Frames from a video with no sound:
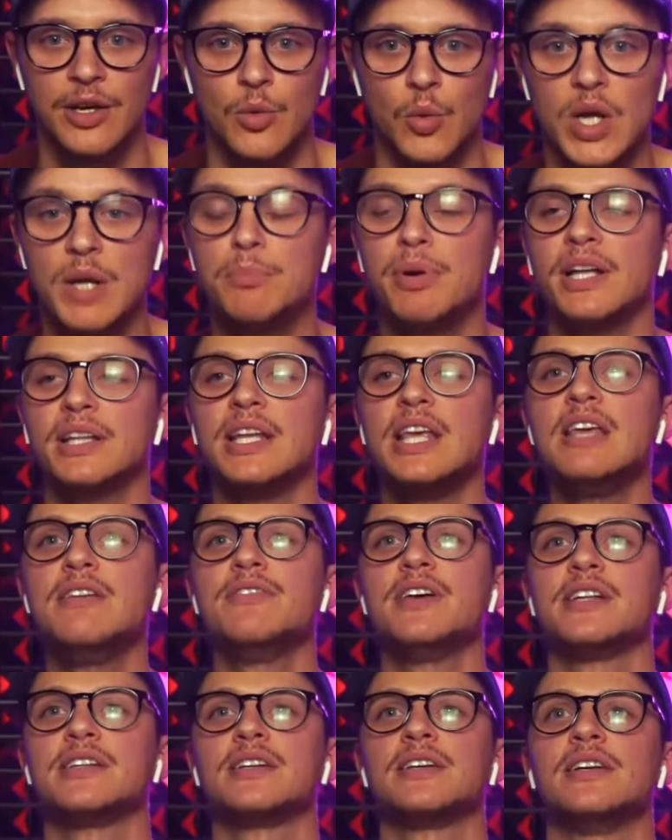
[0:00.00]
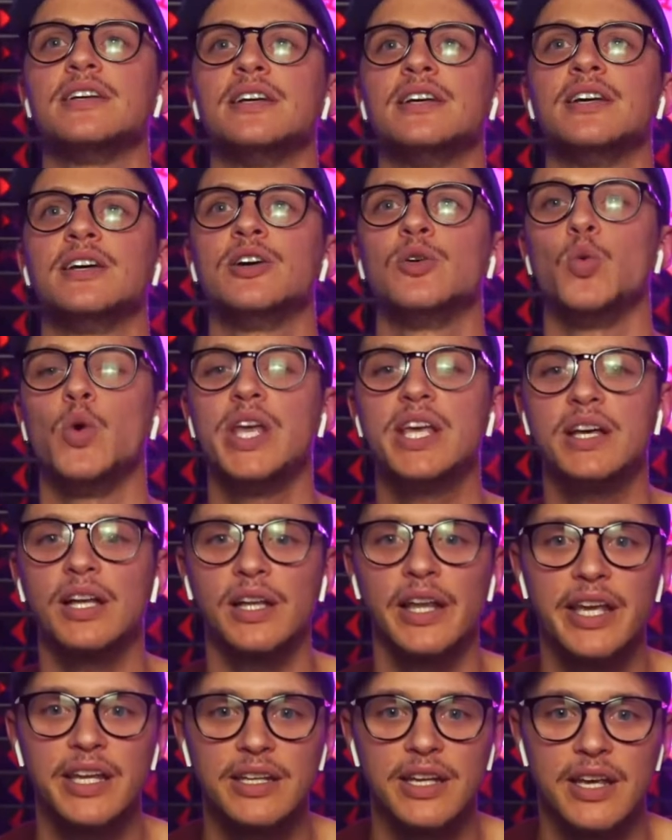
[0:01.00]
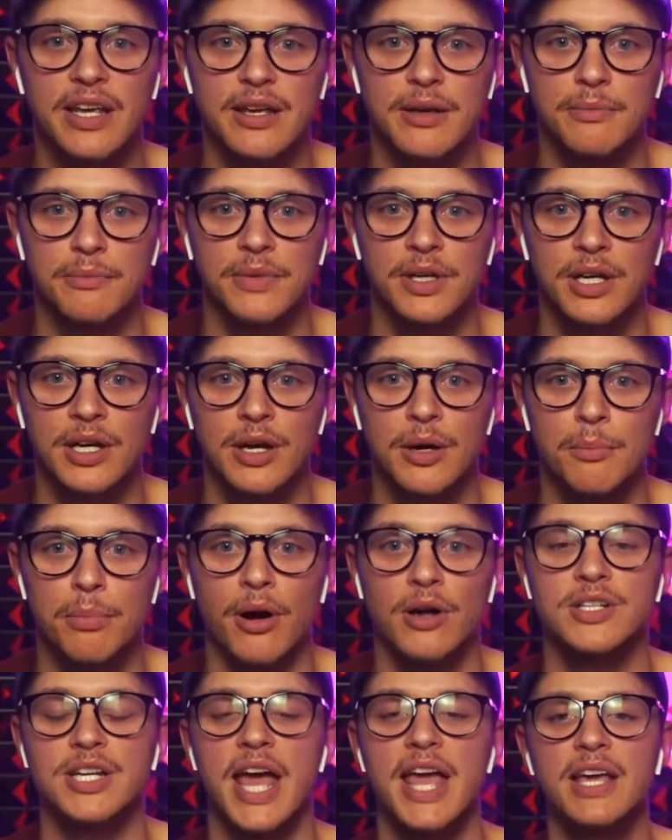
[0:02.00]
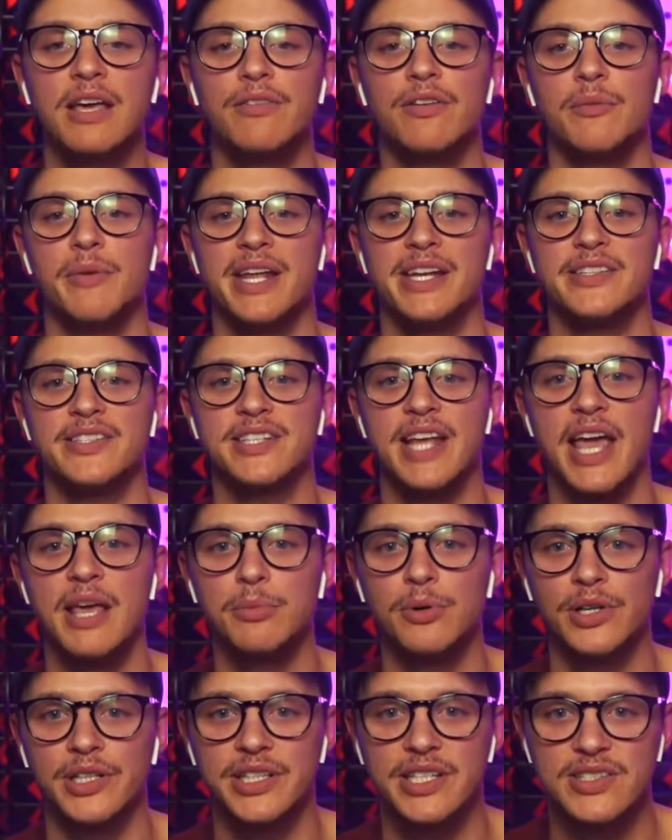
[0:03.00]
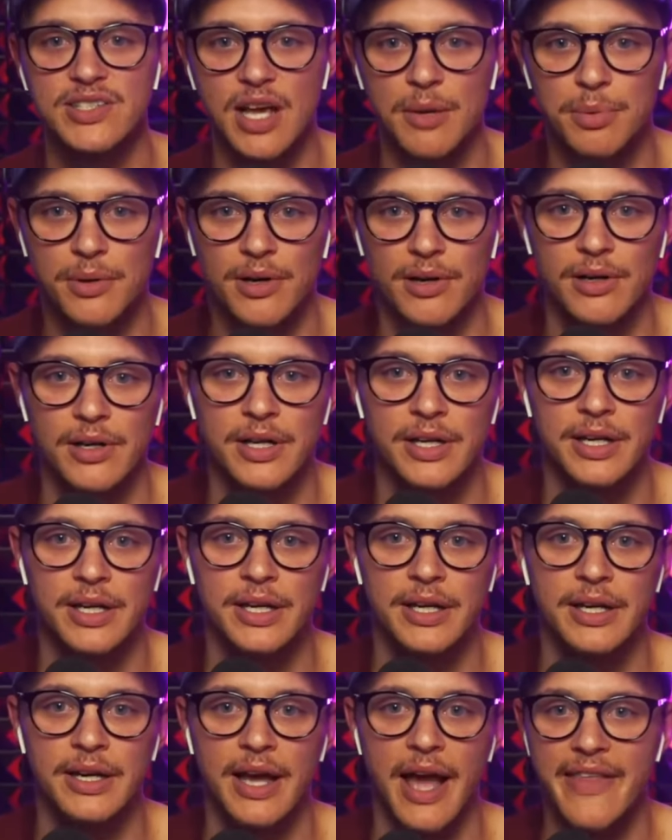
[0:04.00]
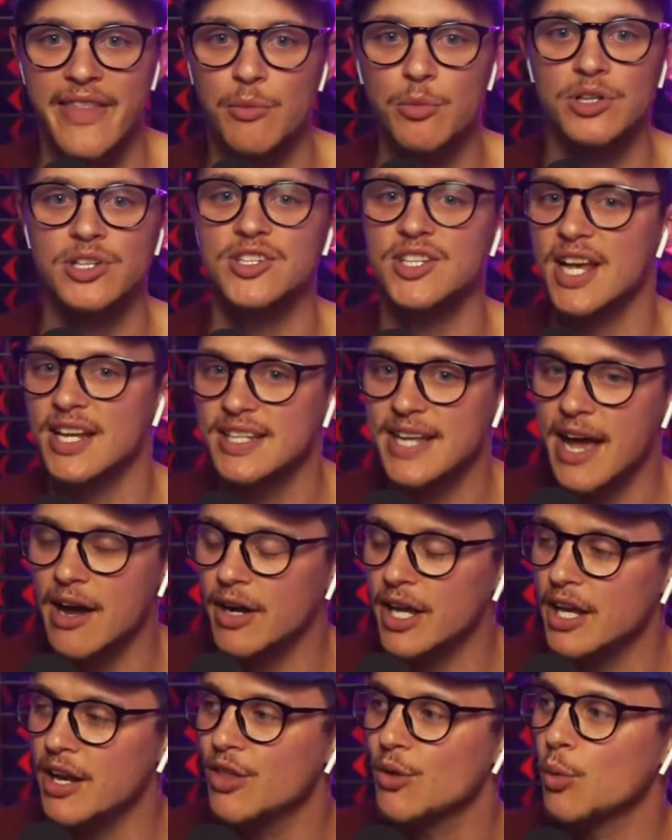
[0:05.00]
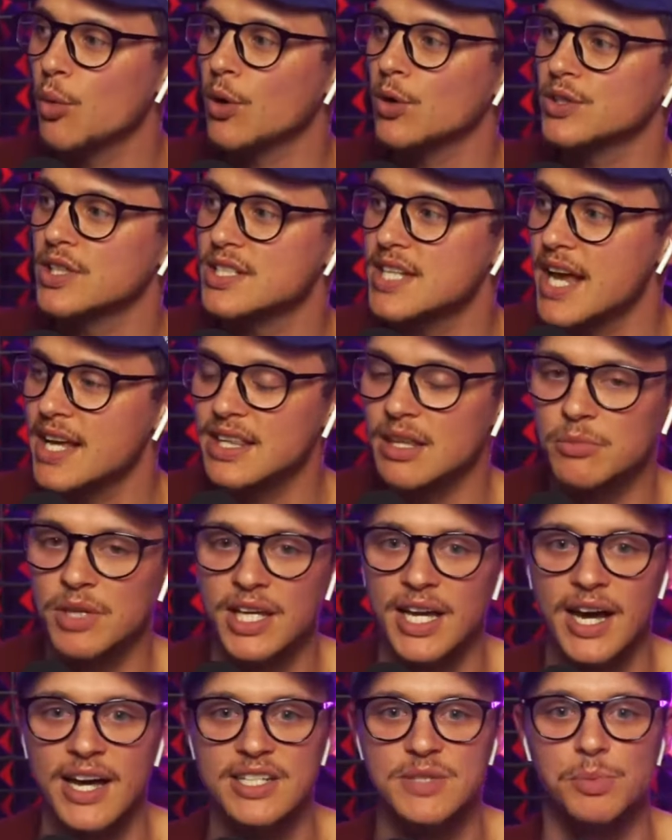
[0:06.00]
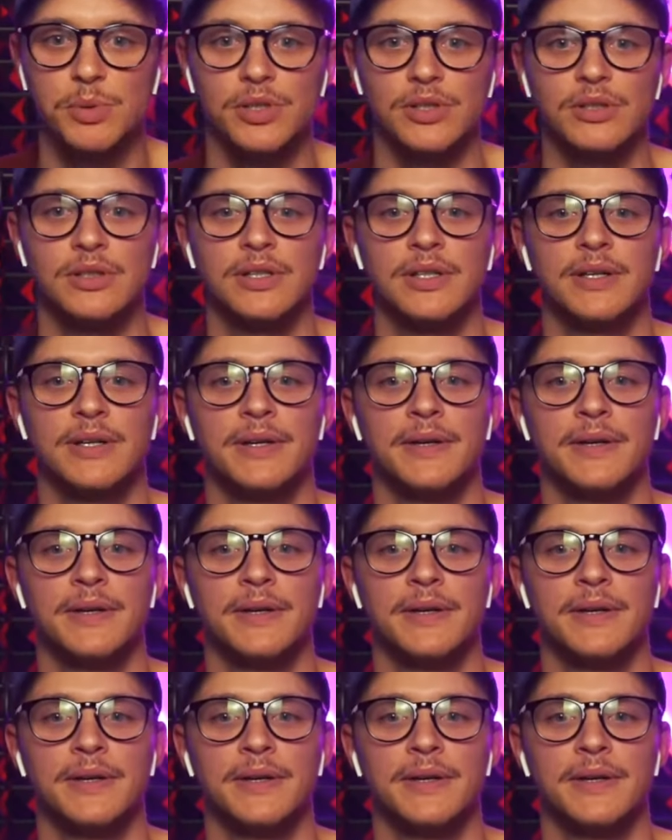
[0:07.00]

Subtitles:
We believe it. We cling to him, partake of him at his table in the supper. And then we're sent out into the world to take them the gospel.